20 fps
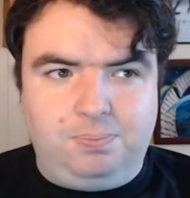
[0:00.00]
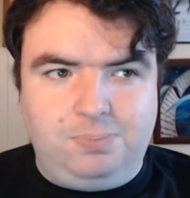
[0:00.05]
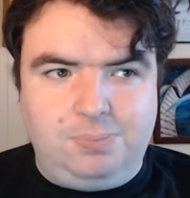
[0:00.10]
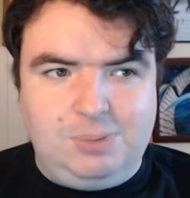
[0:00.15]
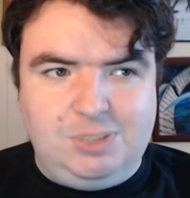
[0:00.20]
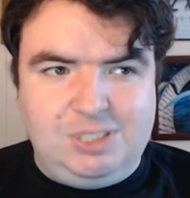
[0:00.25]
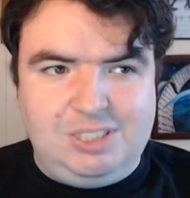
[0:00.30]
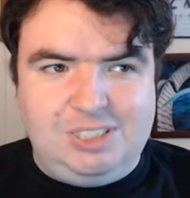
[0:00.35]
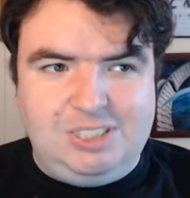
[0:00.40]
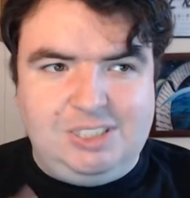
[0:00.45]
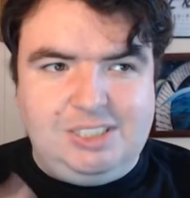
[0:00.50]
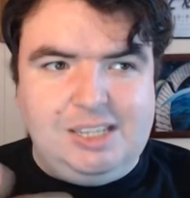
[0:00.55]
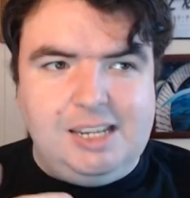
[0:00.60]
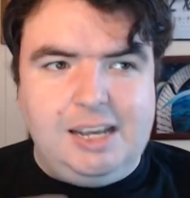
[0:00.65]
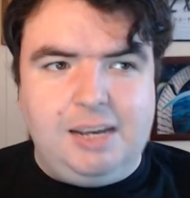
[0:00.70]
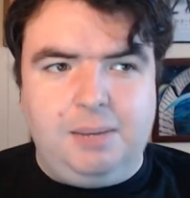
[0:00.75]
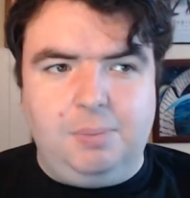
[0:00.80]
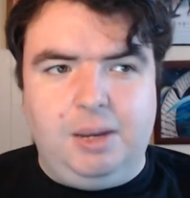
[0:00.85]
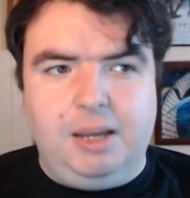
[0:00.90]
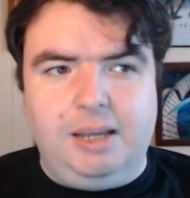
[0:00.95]

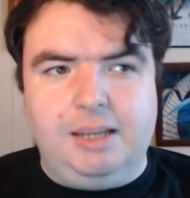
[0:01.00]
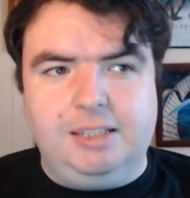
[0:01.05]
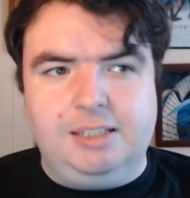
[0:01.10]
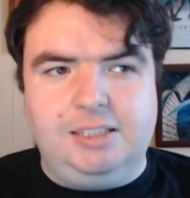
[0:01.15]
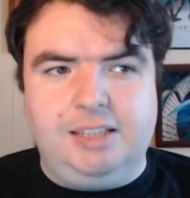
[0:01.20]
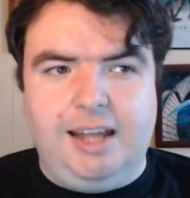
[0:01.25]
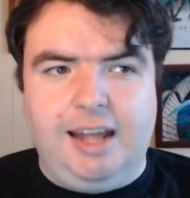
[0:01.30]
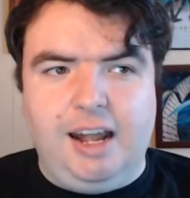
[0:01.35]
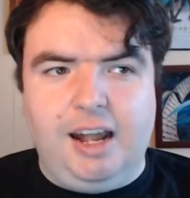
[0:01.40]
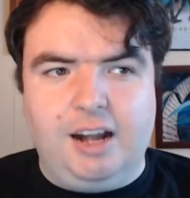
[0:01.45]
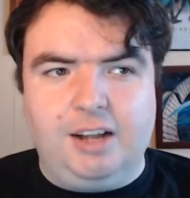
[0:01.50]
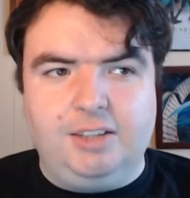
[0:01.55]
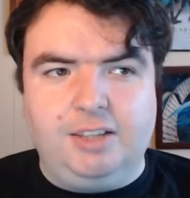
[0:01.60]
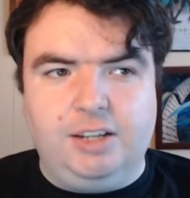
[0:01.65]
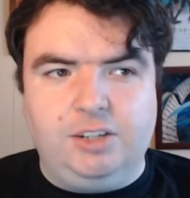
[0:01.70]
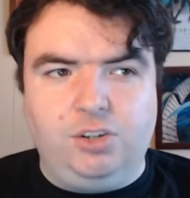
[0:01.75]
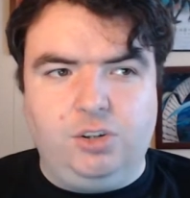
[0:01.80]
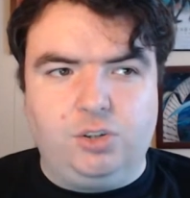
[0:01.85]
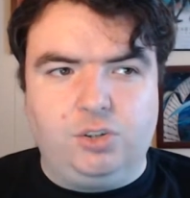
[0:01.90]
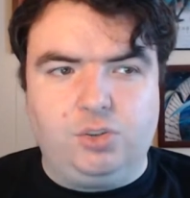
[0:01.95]
stigma is there
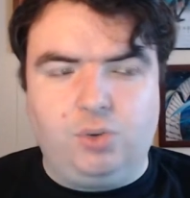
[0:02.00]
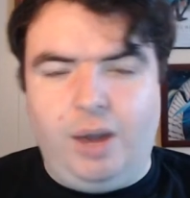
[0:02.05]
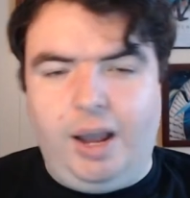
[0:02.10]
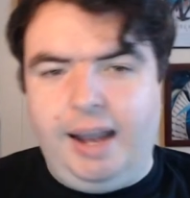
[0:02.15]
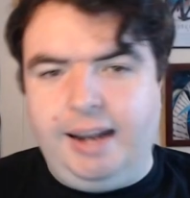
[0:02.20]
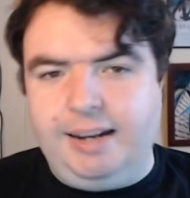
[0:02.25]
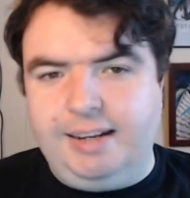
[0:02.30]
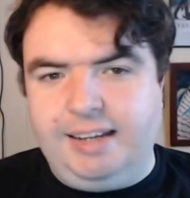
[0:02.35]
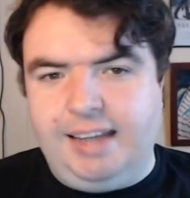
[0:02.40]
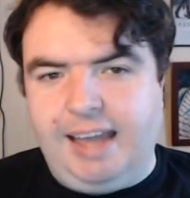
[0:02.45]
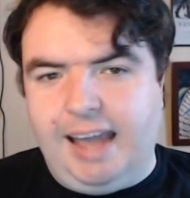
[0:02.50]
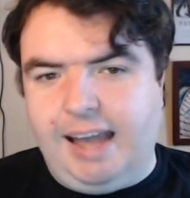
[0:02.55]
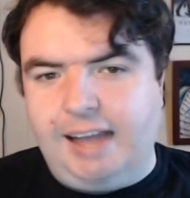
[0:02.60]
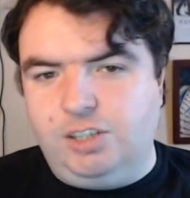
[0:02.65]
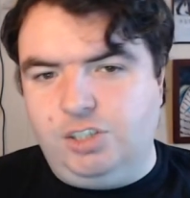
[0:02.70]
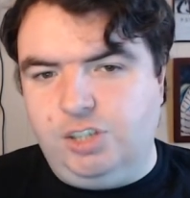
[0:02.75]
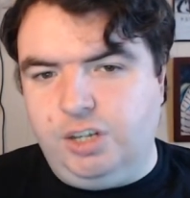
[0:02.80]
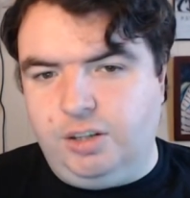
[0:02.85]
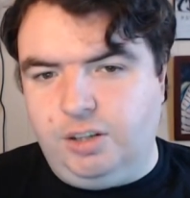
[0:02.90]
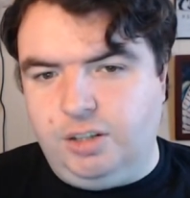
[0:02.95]
that you're trying to
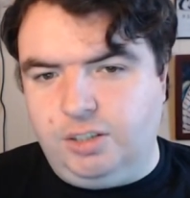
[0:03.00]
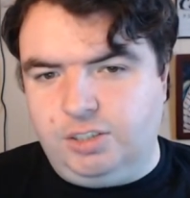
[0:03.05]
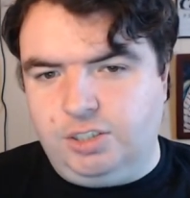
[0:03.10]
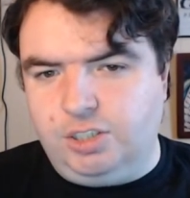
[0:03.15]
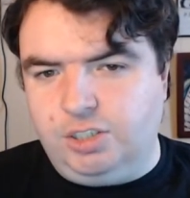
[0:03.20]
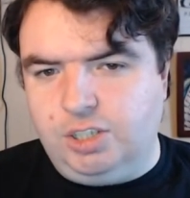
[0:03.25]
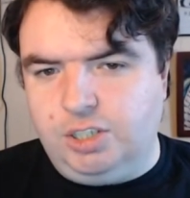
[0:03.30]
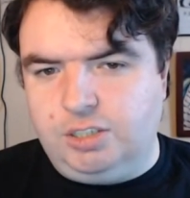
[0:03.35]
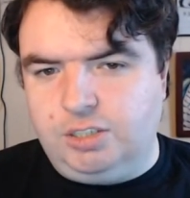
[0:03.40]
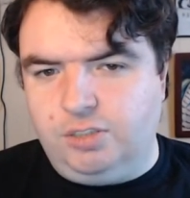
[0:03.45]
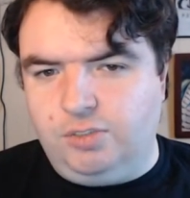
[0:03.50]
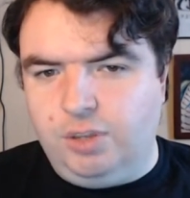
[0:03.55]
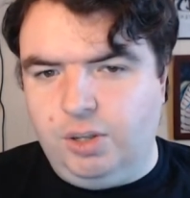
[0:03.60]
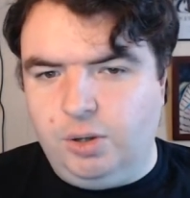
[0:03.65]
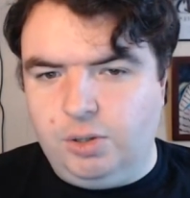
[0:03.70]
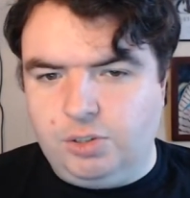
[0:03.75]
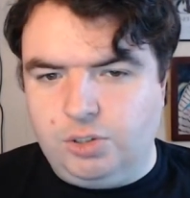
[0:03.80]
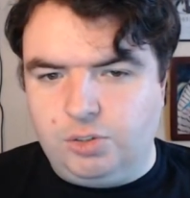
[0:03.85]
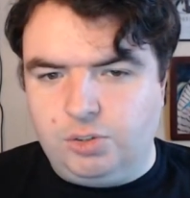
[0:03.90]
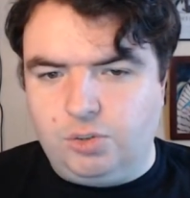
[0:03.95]
cash in on the success of
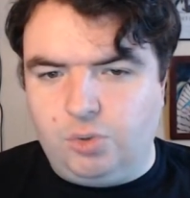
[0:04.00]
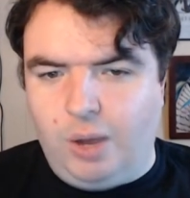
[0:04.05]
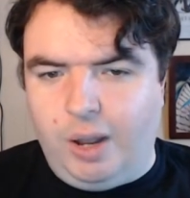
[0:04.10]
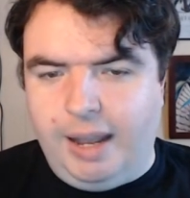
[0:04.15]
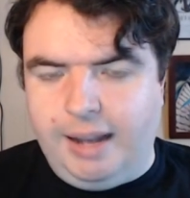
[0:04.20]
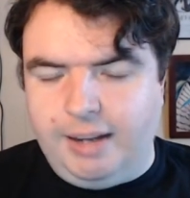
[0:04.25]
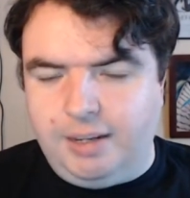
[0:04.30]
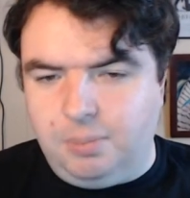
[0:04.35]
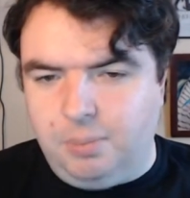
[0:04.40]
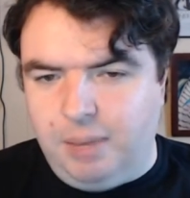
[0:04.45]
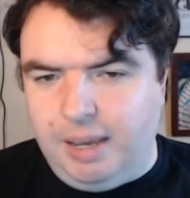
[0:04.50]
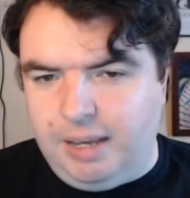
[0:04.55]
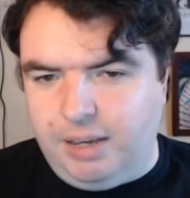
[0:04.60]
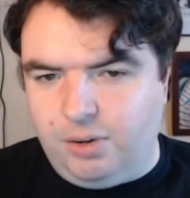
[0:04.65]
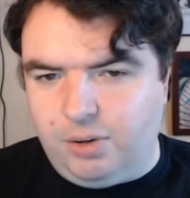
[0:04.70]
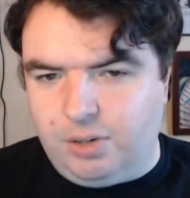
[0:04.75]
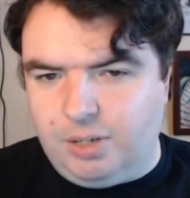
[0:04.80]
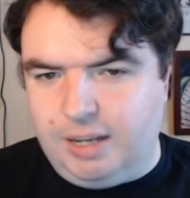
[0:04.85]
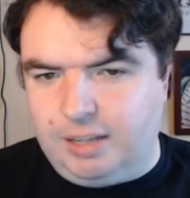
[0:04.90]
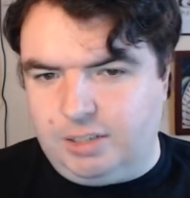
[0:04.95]
those, you're trying to make
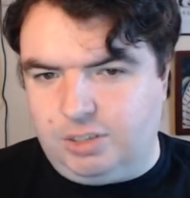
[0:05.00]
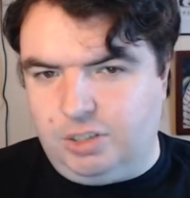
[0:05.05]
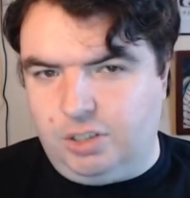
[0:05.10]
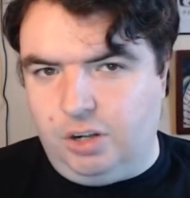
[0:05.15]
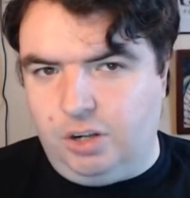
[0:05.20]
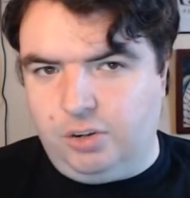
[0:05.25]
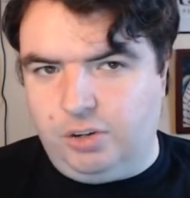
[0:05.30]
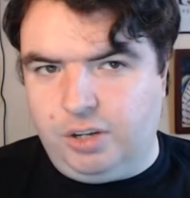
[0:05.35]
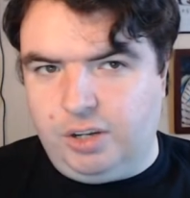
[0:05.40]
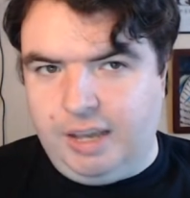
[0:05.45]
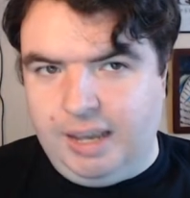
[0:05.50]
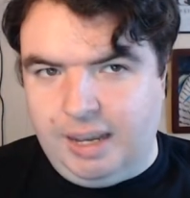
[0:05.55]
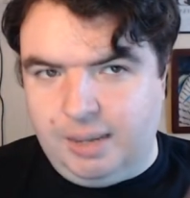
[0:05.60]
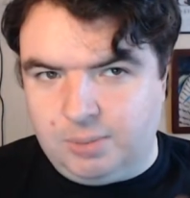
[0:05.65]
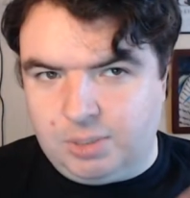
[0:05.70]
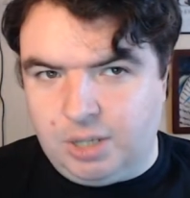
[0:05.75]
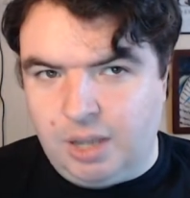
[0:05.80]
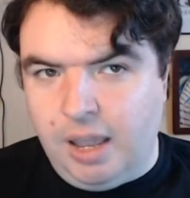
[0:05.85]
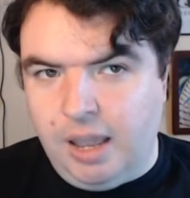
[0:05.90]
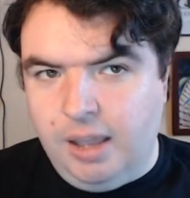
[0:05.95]
your next Hunger
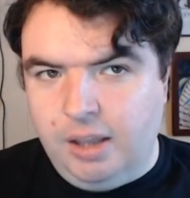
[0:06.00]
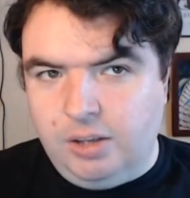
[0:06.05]
Games,